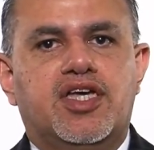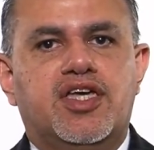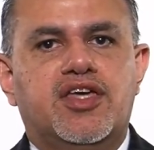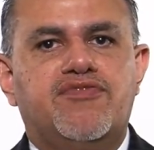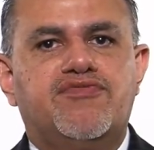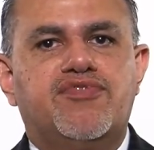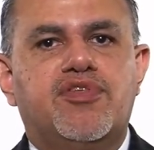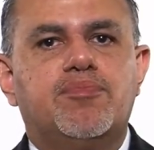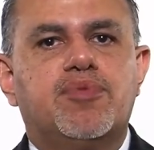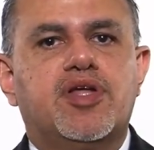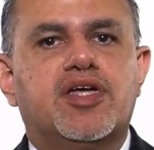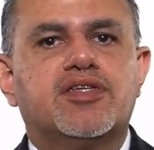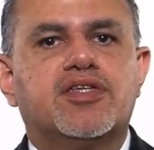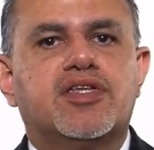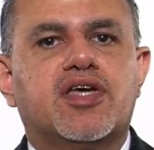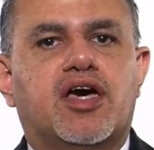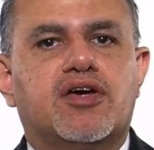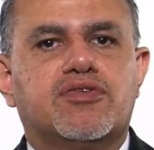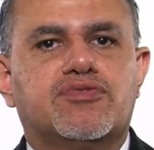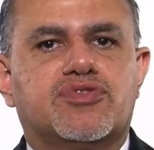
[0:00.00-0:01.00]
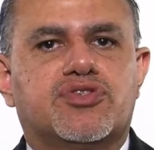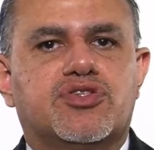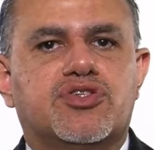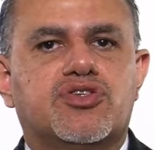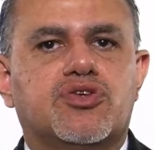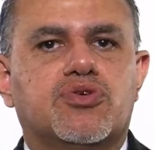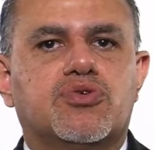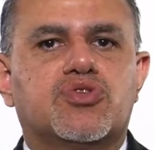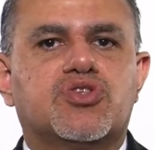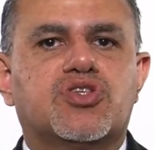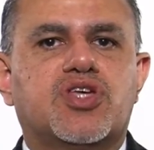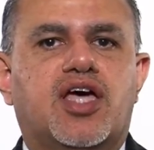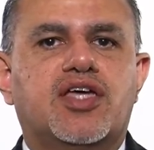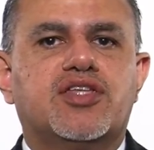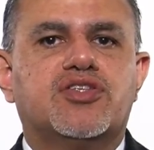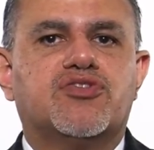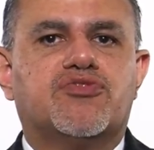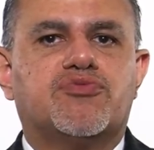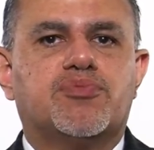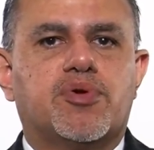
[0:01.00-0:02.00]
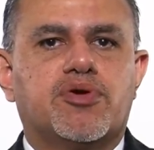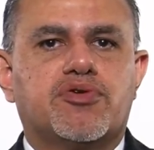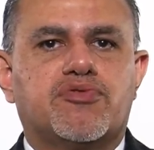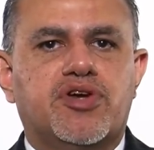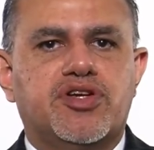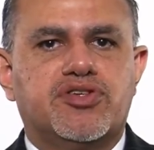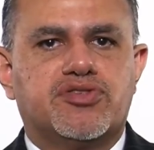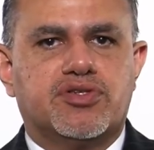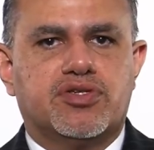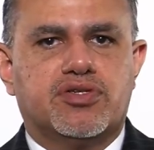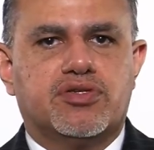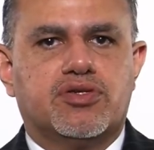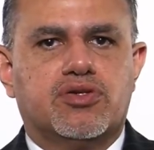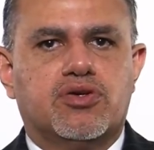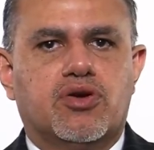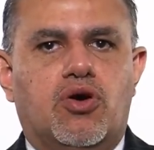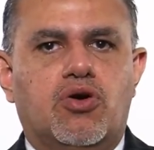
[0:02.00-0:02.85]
If the blood counts show signs of progression